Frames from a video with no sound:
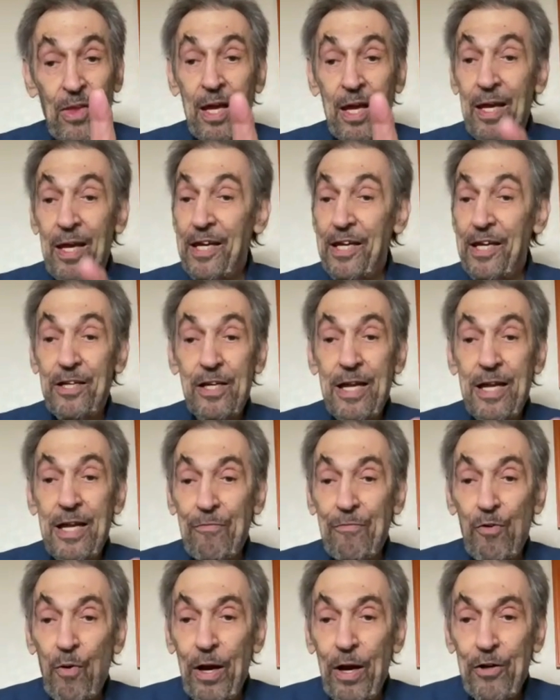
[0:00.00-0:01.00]
he didn't have
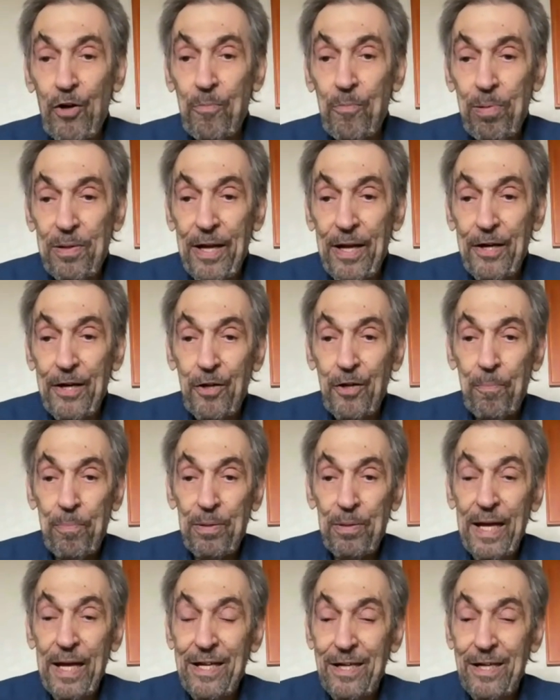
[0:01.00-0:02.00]
a record player to
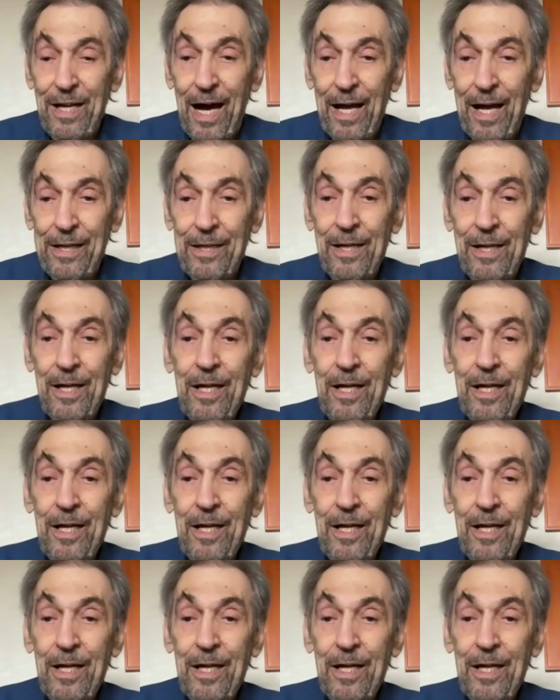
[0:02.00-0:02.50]
play it on.